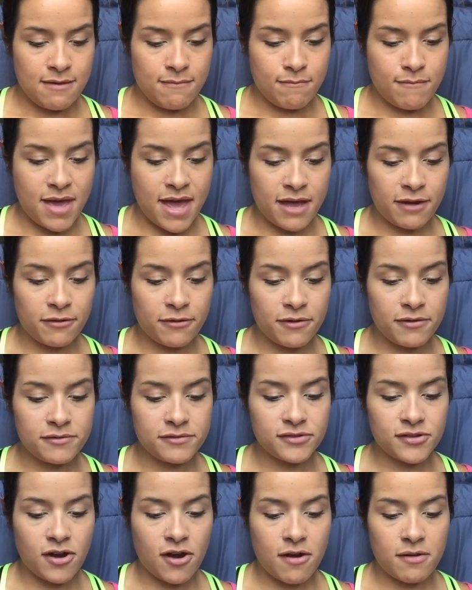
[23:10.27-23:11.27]

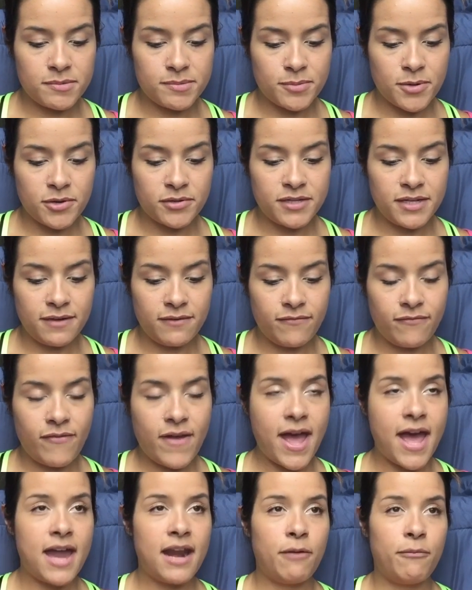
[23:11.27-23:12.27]
Macros, carbs, protein,
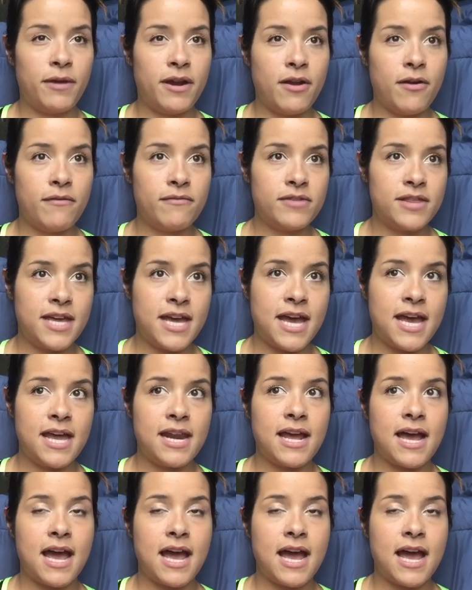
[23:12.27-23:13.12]
fat. I went over that.